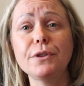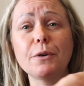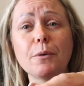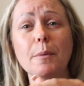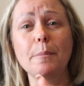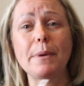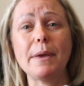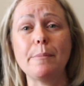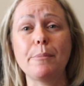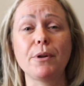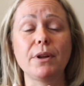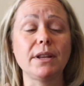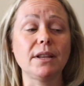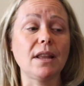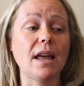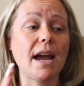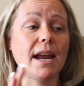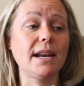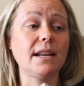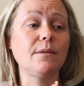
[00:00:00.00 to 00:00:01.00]
There were people in
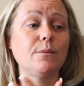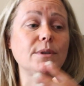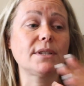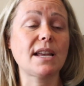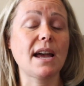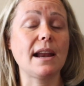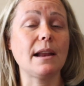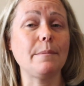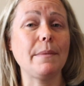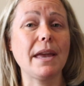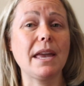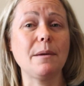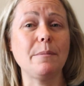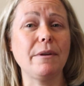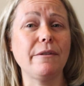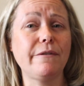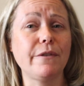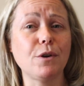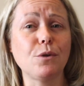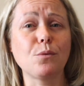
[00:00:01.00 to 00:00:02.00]
line and it was kind of making
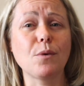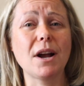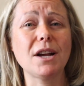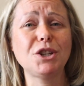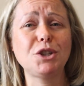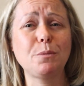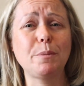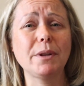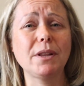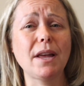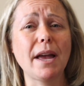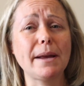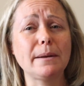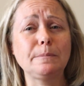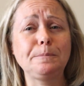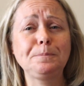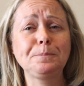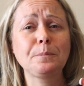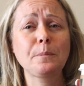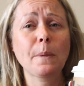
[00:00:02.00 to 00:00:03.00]
me feel rushed, but like,
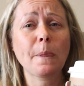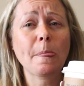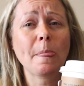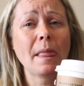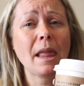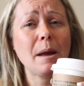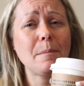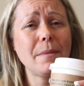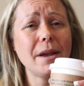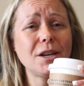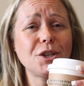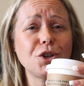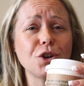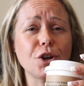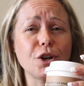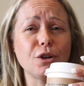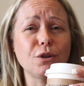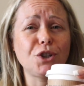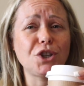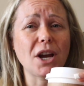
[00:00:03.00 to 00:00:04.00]
make
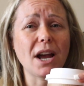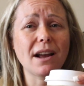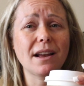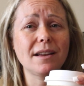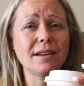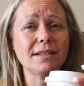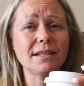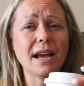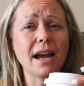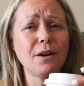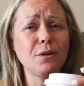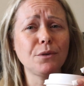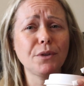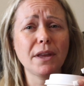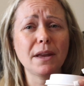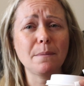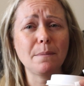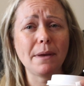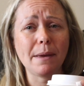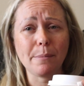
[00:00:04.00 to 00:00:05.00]
sure you check, because I don't
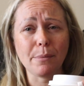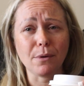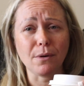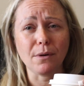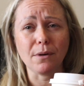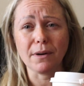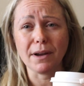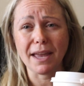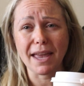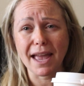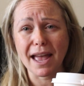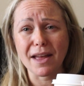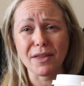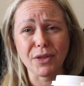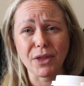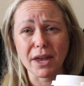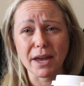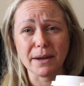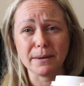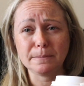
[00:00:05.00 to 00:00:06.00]
think people
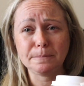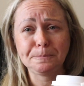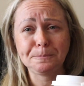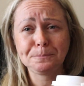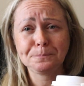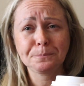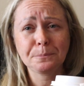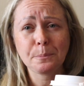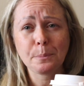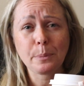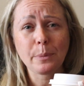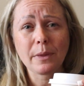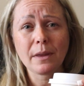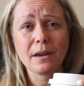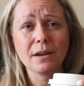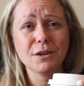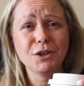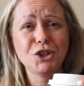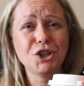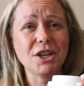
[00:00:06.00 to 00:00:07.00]
get that
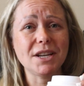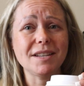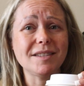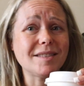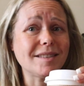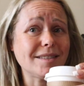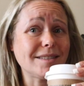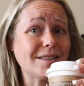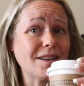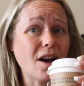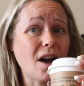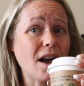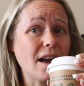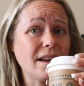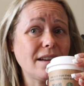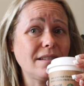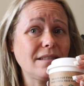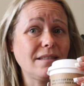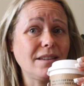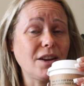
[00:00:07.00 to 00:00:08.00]
cheese is
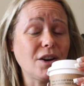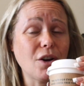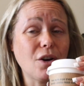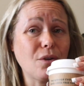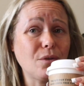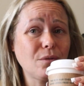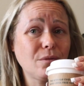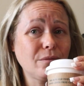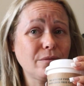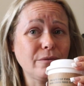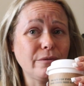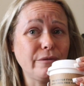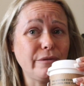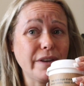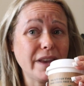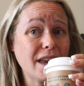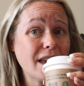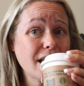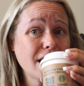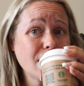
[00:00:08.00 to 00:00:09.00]
not, you know,
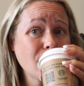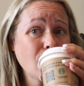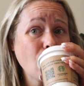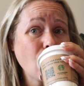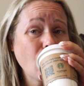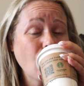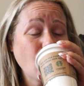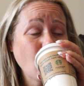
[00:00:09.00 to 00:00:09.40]
vegan.